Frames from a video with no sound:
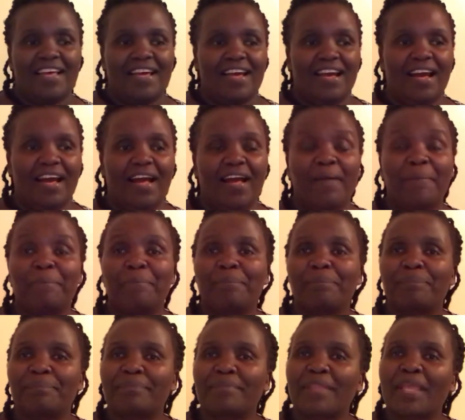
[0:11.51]

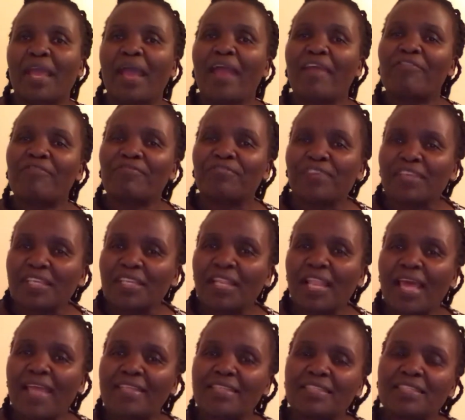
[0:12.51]
I feel
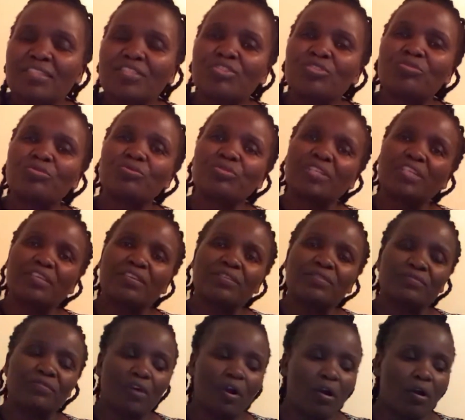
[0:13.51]
I need to give
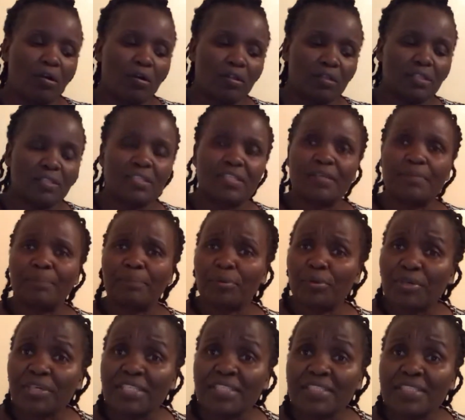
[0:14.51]
all the
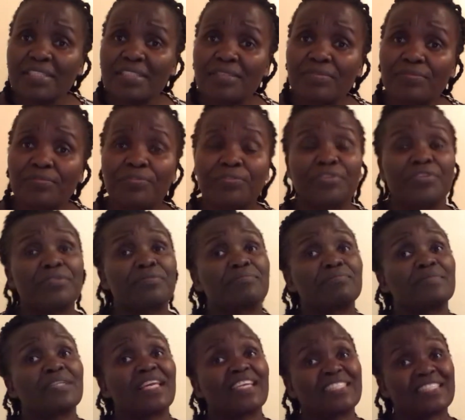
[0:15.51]
points for
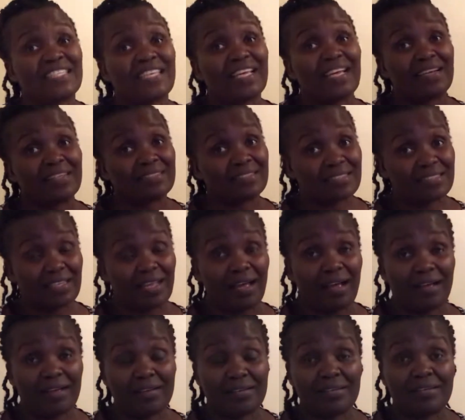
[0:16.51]
getting
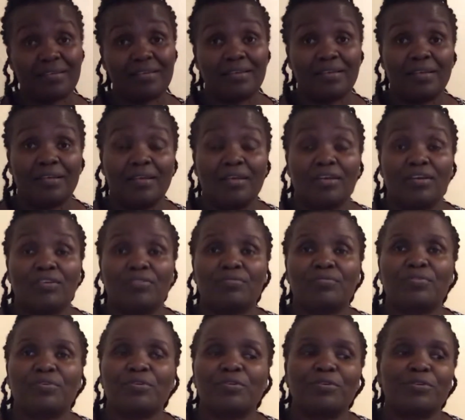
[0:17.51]
unstuck.
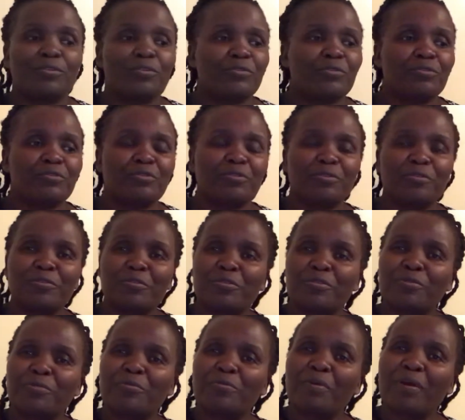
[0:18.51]
For those
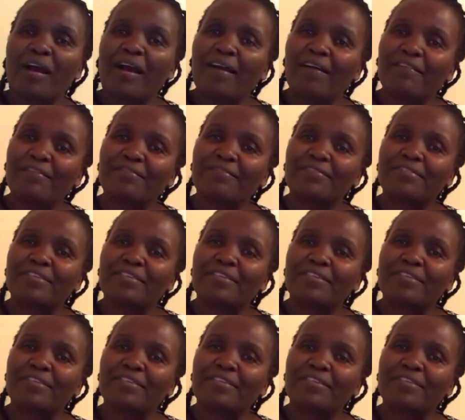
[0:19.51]
who have